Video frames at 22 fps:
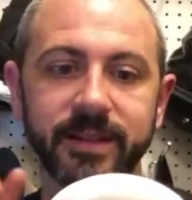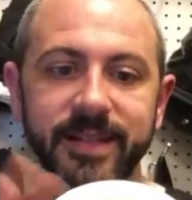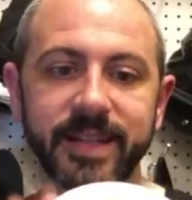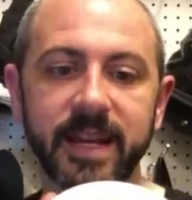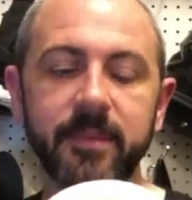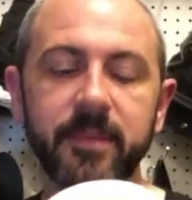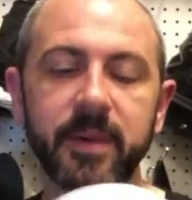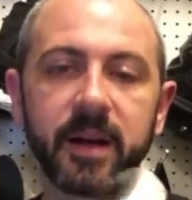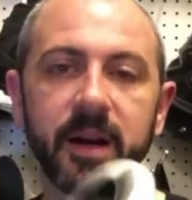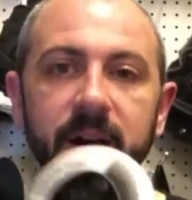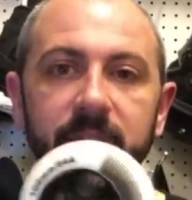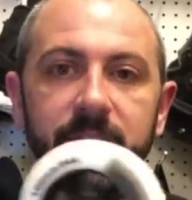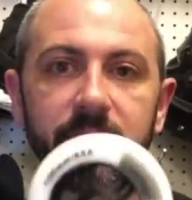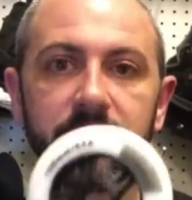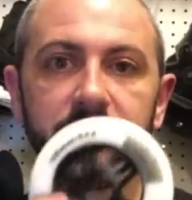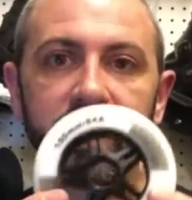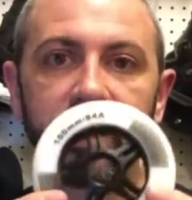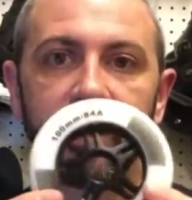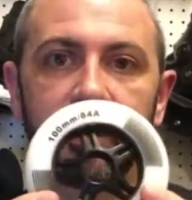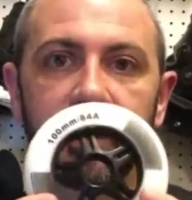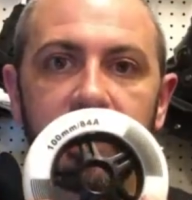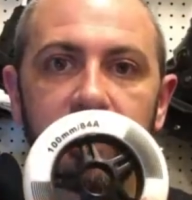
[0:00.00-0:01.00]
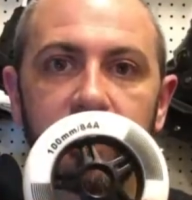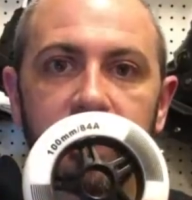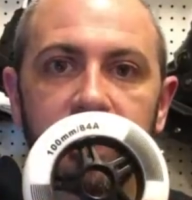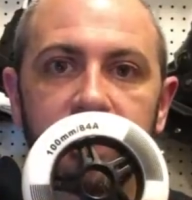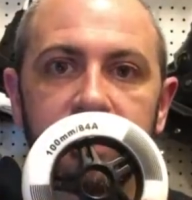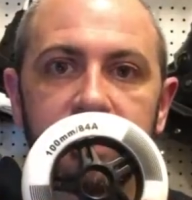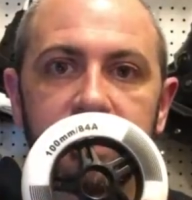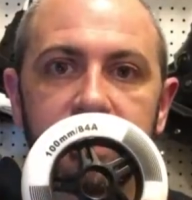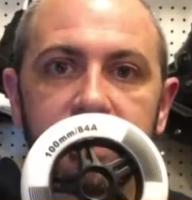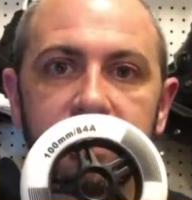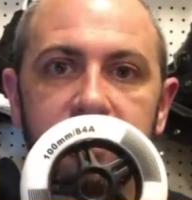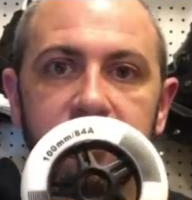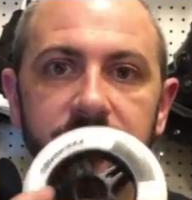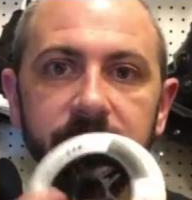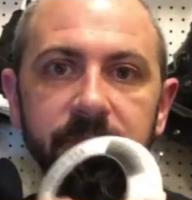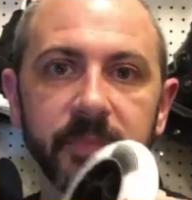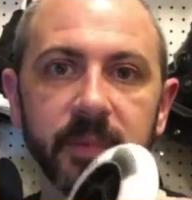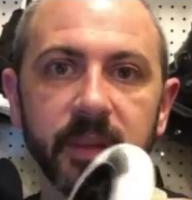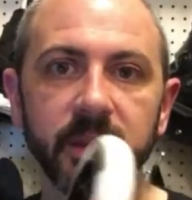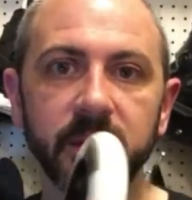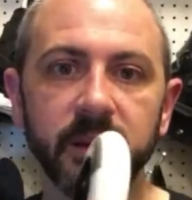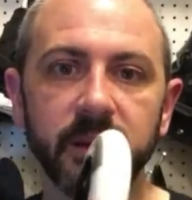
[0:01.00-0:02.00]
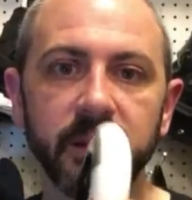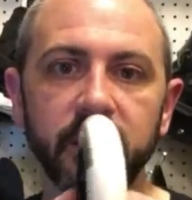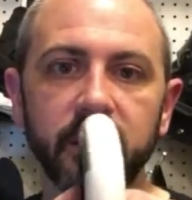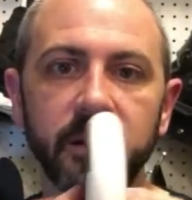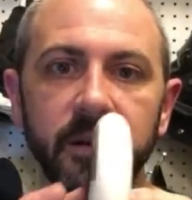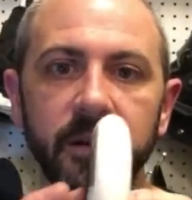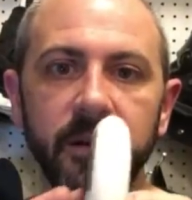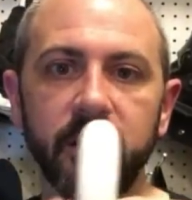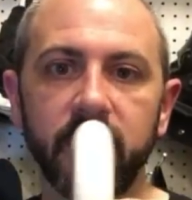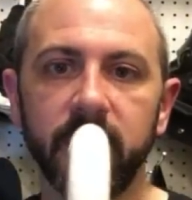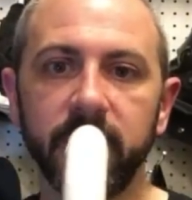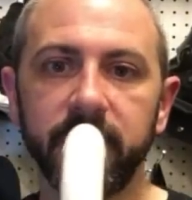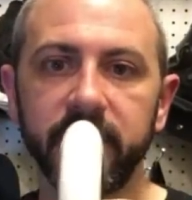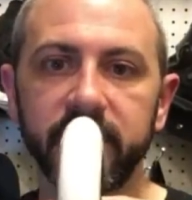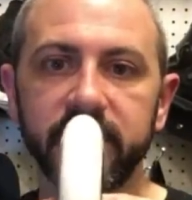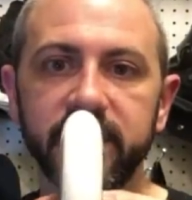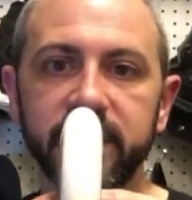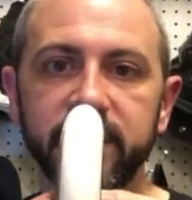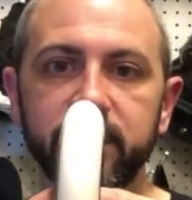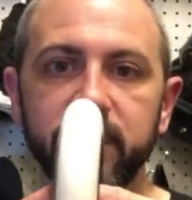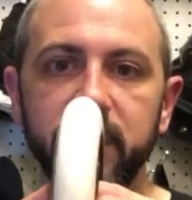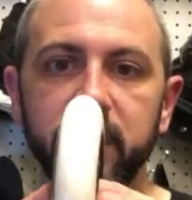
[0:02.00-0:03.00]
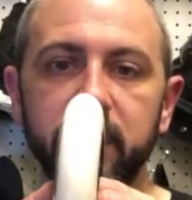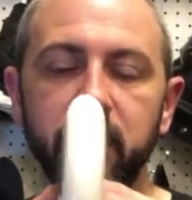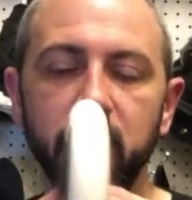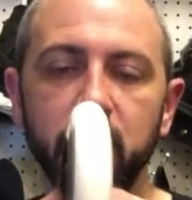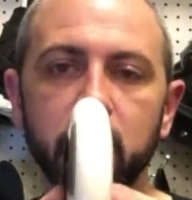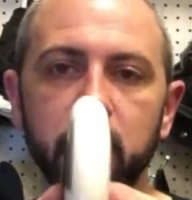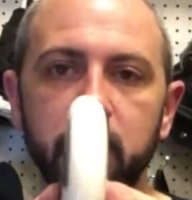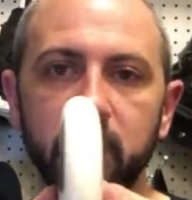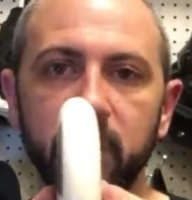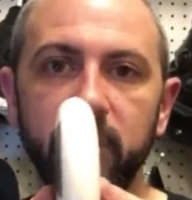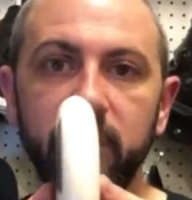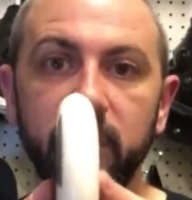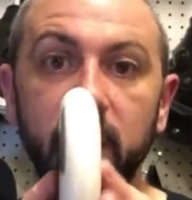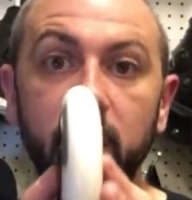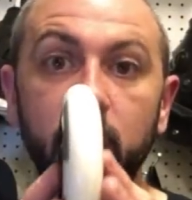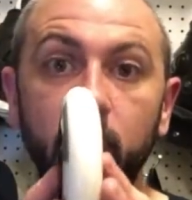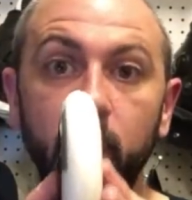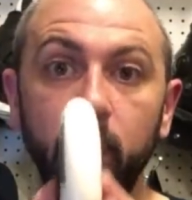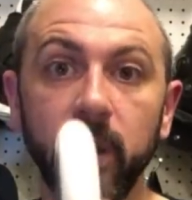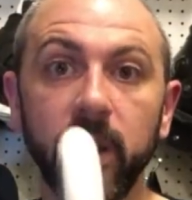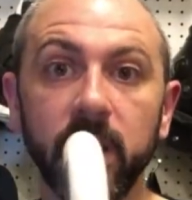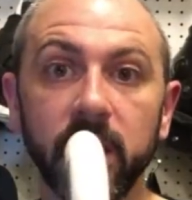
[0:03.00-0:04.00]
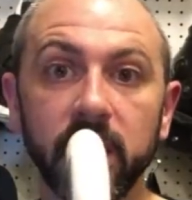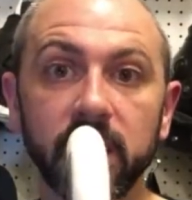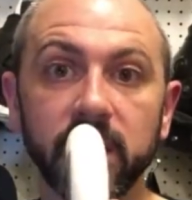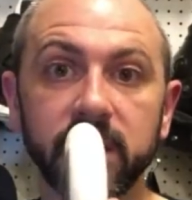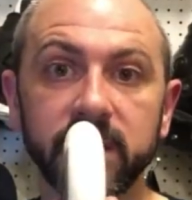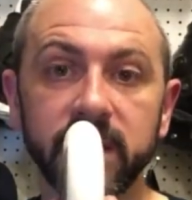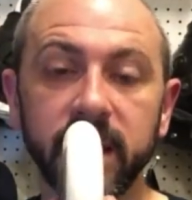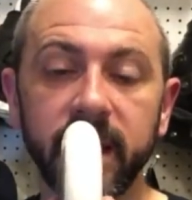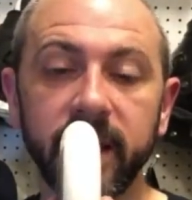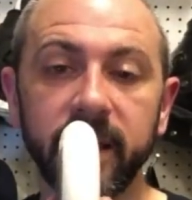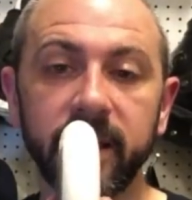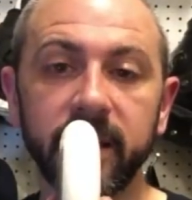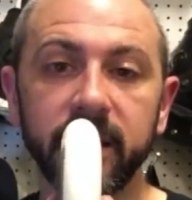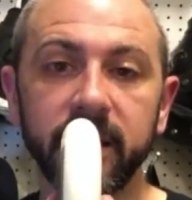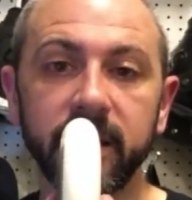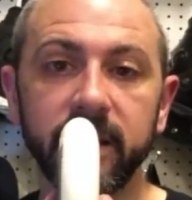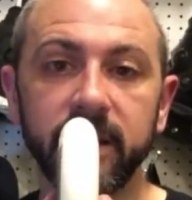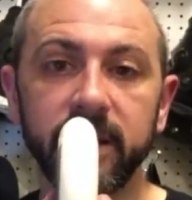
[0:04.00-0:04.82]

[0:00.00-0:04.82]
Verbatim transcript: Seba 100 millimeter wheels. This is what a bullet profile really looks like.